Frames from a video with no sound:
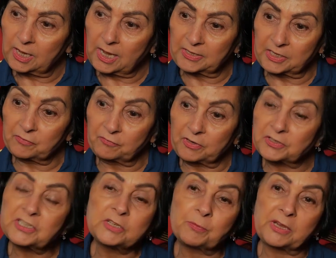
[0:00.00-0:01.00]
And if we
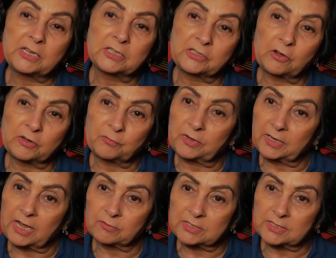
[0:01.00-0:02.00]
did meet the odd one
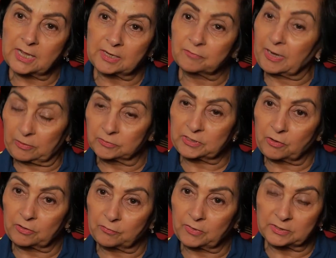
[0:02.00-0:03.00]
outside, well, the
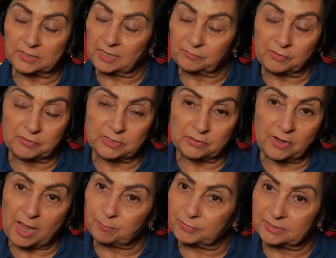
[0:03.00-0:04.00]
odd ones, we were so
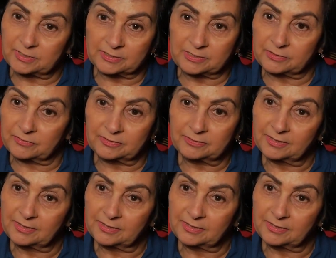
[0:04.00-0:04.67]
happy to sort of